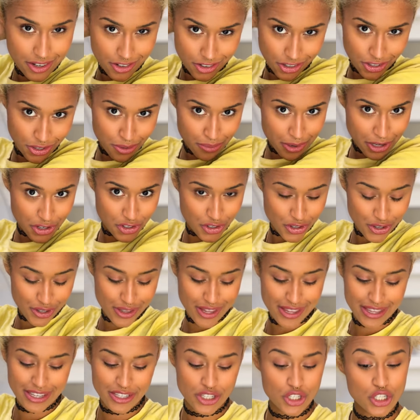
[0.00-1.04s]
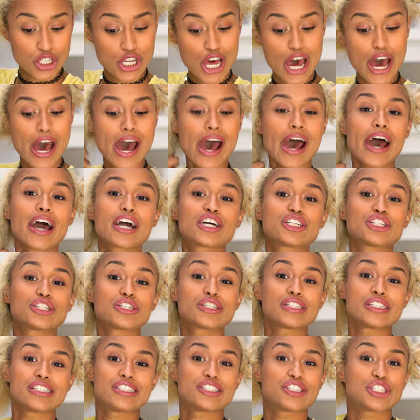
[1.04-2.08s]
And just to make sure that this is
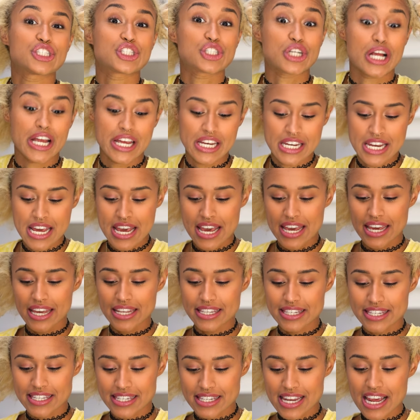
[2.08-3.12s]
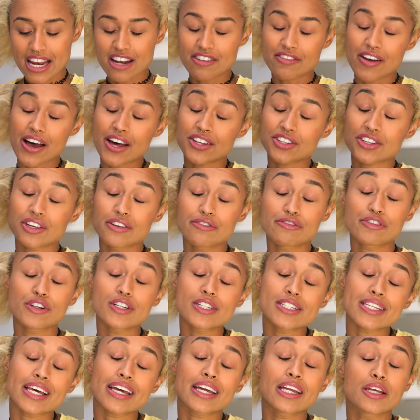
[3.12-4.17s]
actually straight, instead of asking for
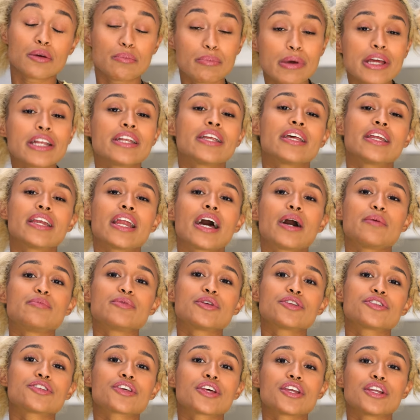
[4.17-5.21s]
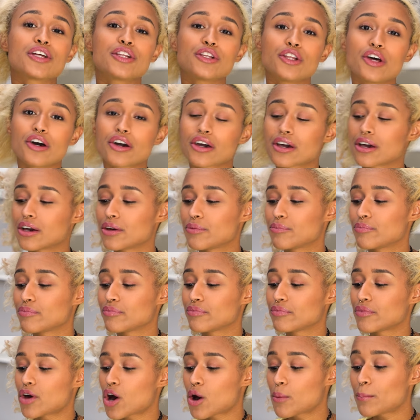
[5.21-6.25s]
a second opinion, I'm just gonna look
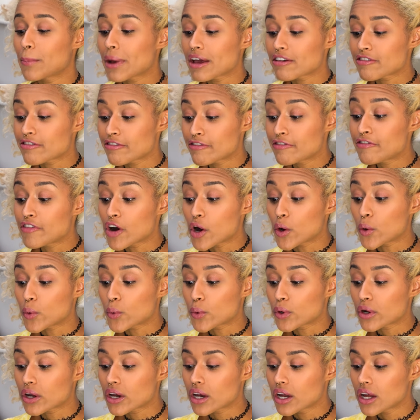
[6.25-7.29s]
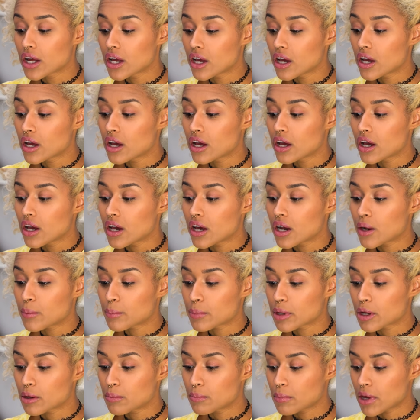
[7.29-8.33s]
on my phone. And I'm
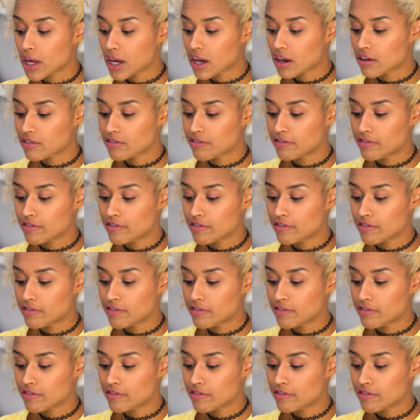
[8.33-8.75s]
gonna make a